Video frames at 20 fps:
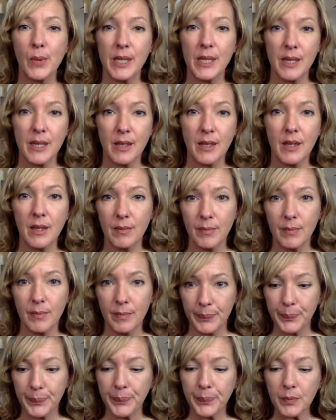Was it the
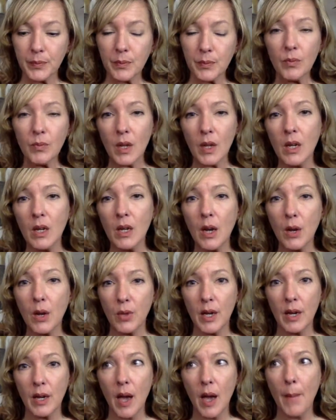you
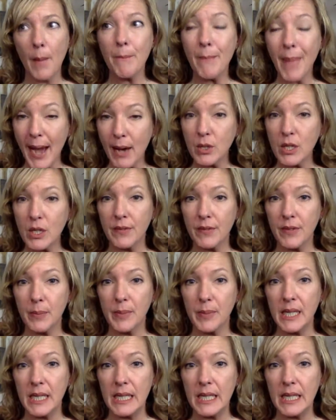know the amount of
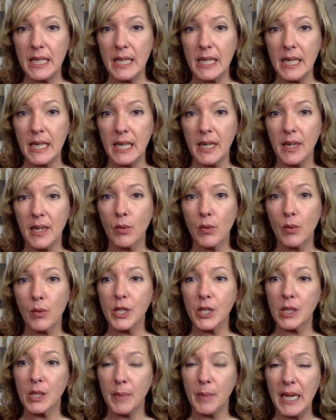MCT,
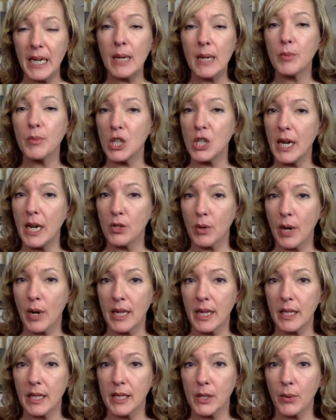which is medium chain
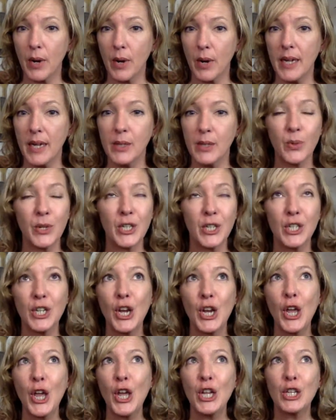triglycerides,
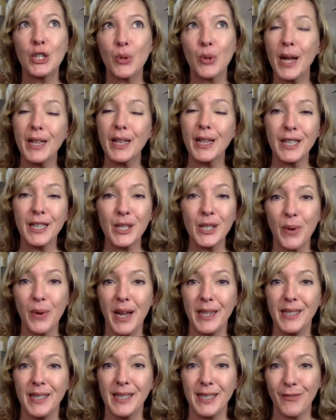which
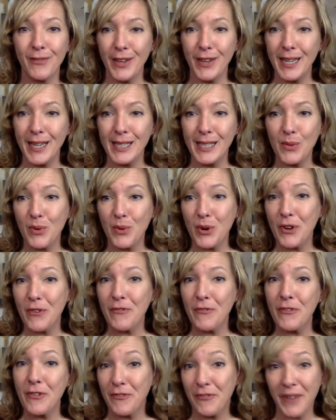Triglycerides is a fancy
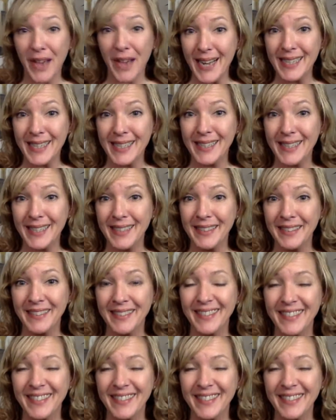word for fat.